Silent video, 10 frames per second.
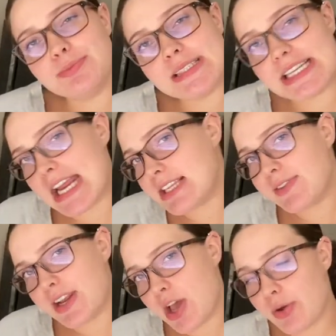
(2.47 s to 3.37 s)
Today's
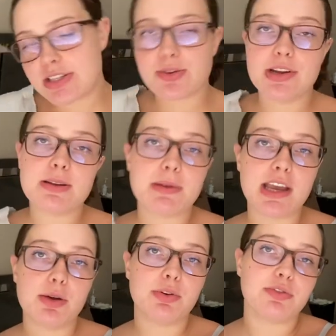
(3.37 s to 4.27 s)
video is going to be
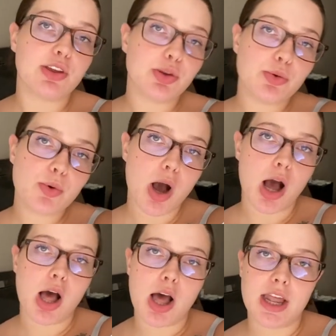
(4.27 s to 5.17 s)
a review
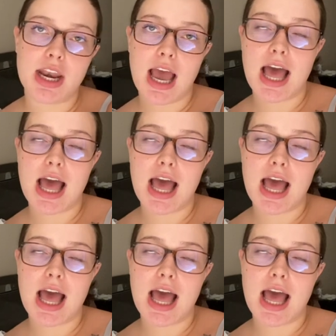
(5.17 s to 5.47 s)
on